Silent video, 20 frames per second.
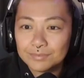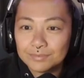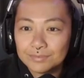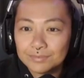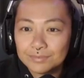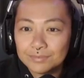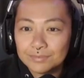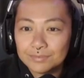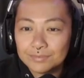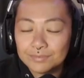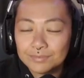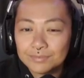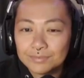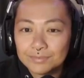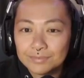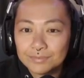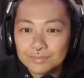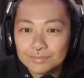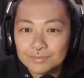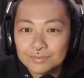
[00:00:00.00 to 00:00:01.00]

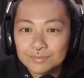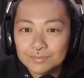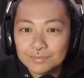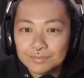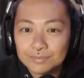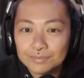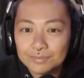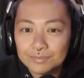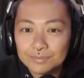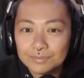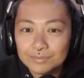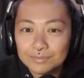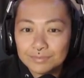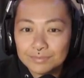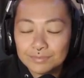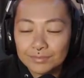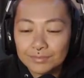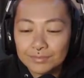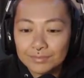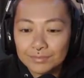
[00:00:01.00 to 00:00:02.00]

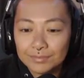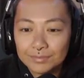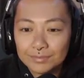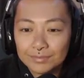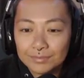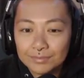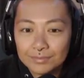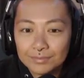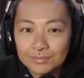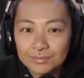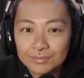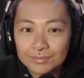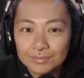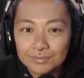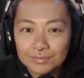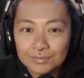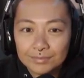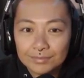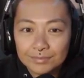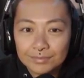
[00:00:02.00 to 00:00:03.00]

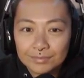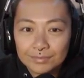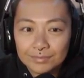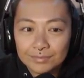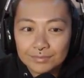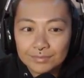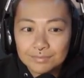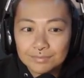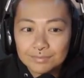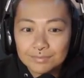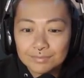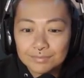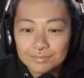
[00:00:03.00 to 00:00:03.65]
This person isn't speaking.